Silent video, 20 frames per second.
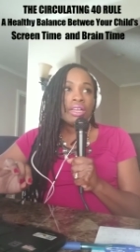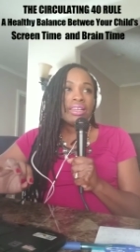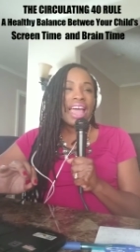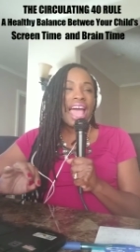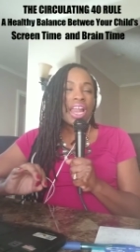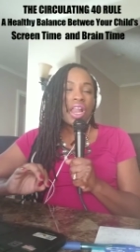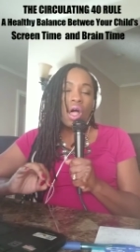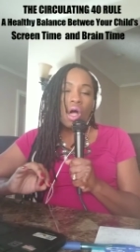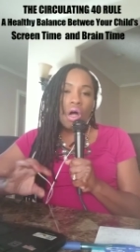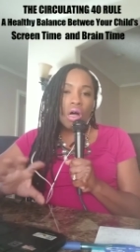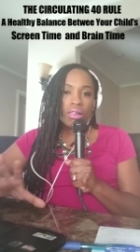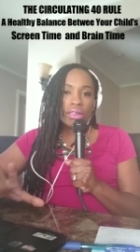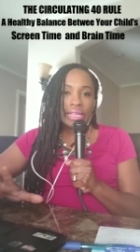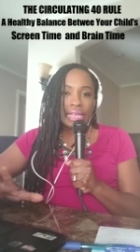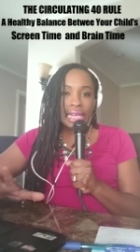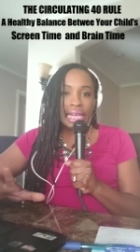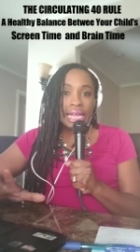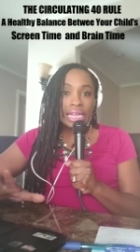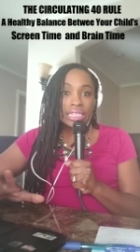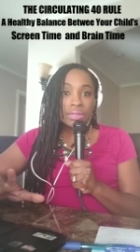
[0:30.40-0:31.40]
Not all
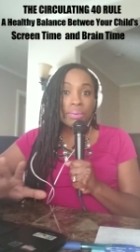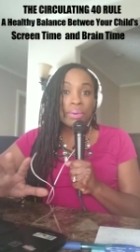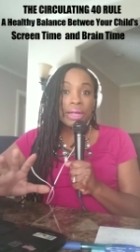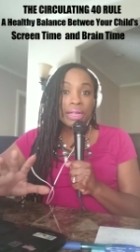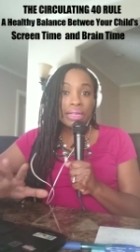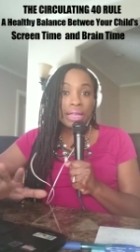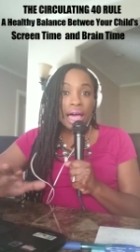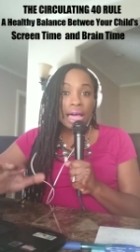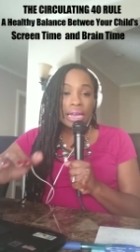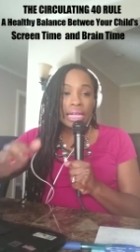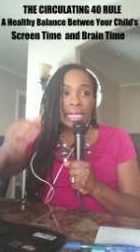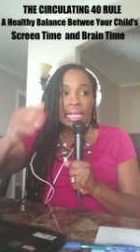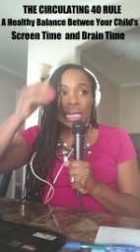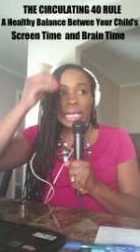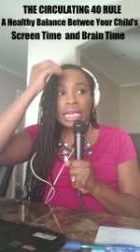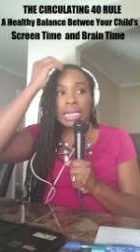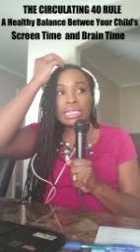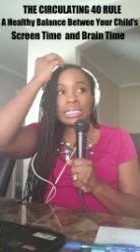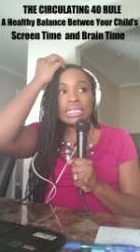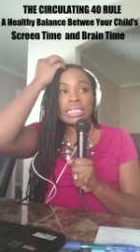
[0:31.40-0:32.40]
kids, but a lot of
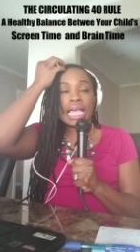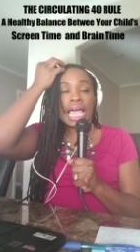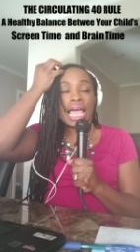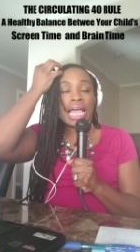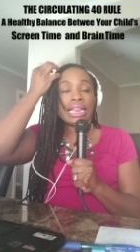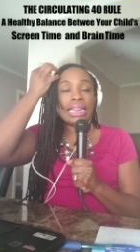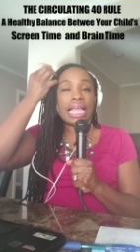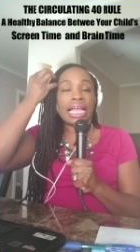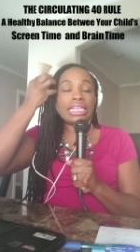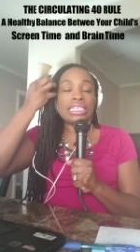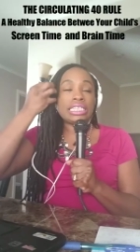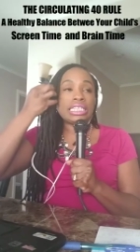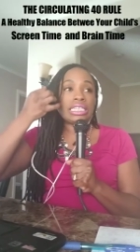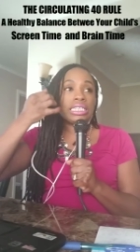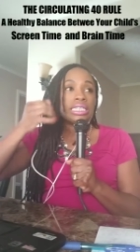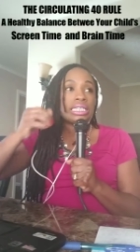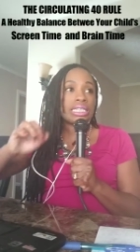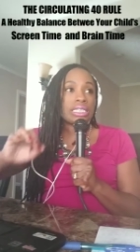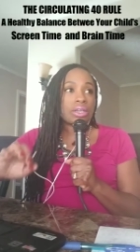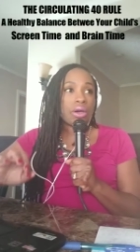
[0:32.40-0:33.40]
kids. And they
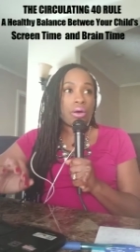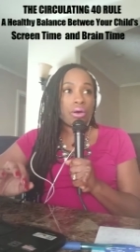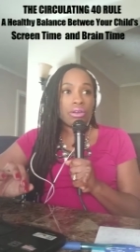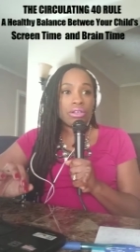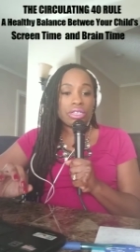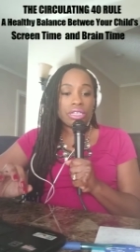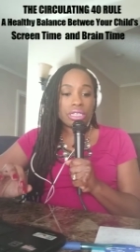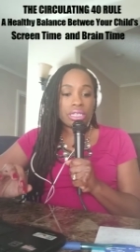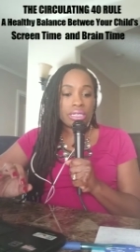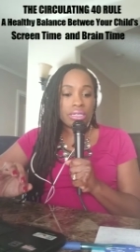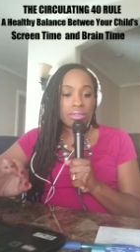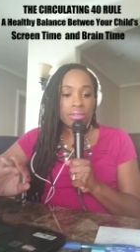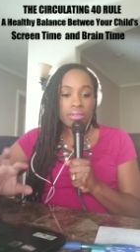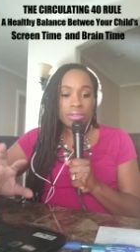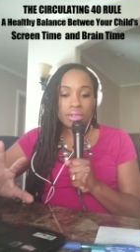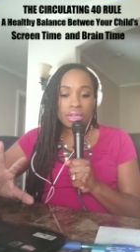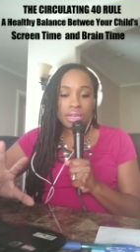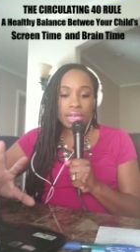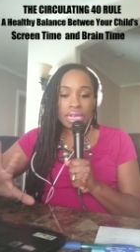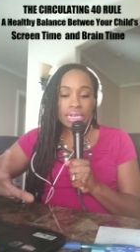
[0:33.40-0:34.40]
just are just
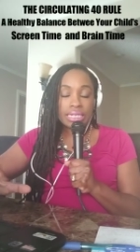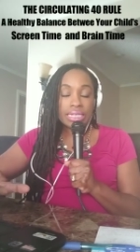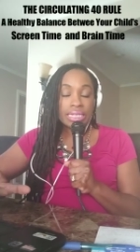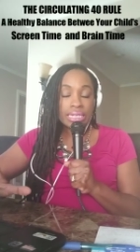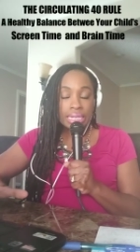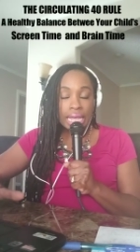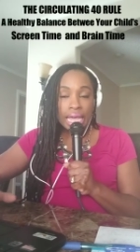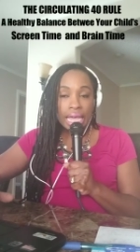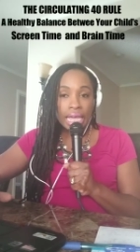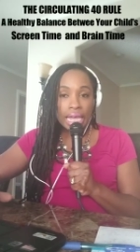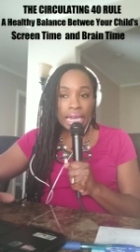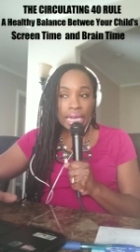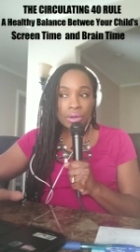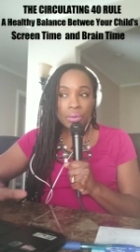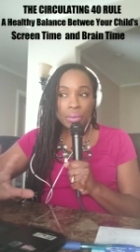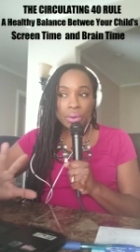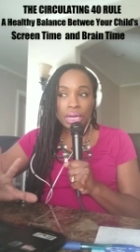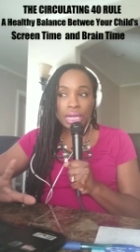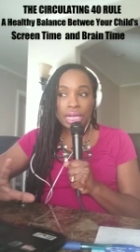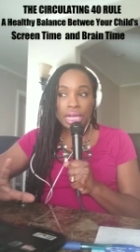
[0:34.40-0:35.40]

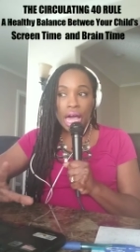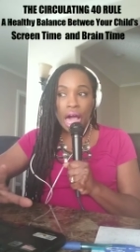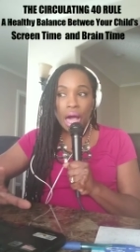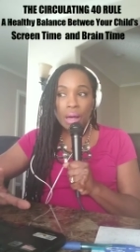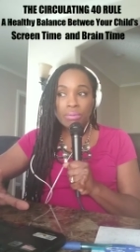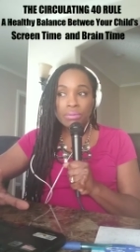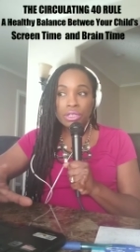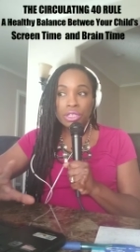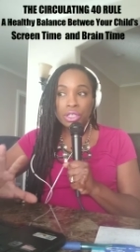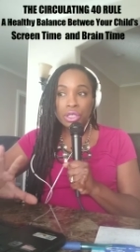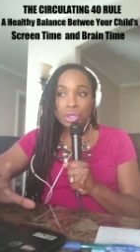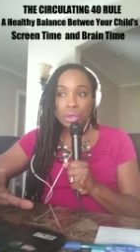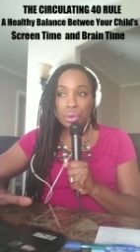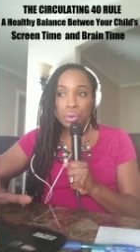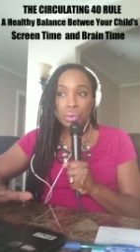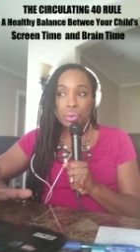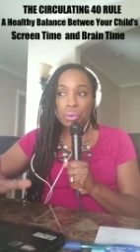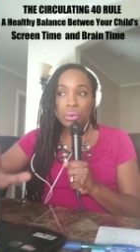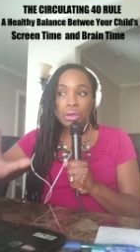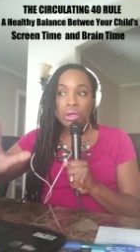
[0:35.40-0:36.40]
insane when it comes
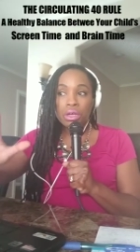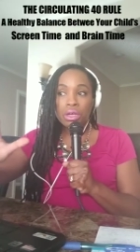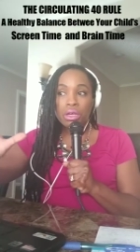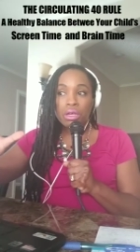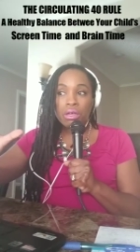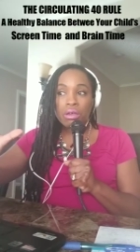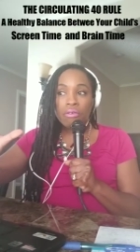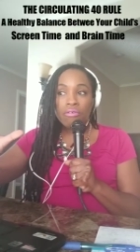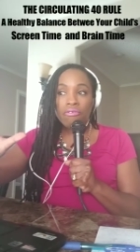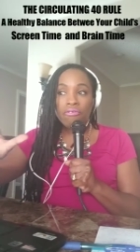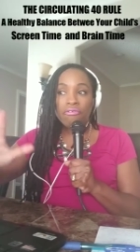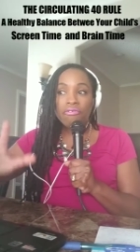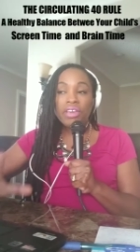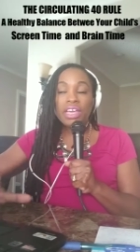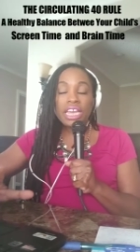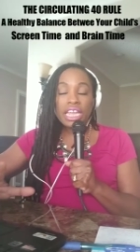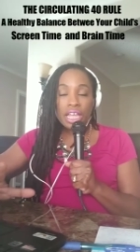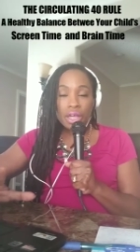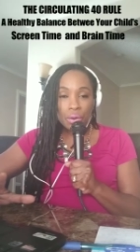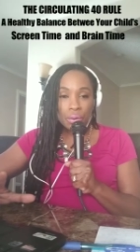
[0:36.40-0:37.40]
to
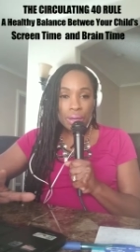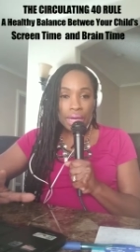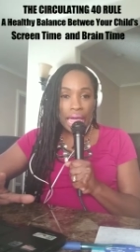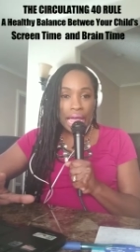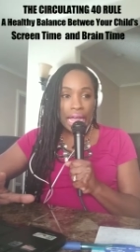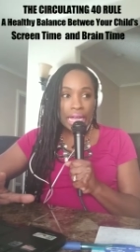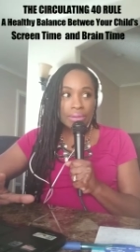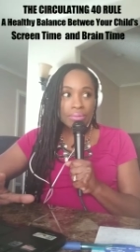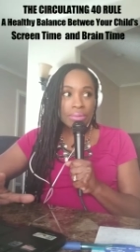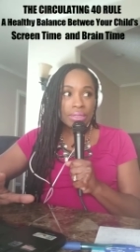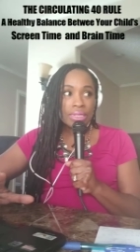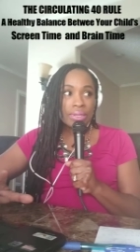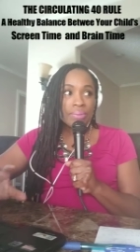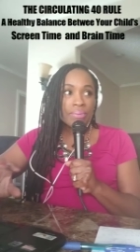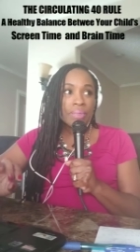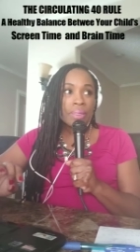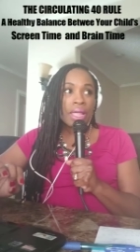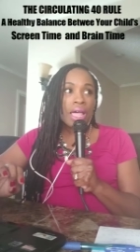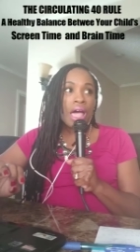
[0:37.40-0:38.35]
video games.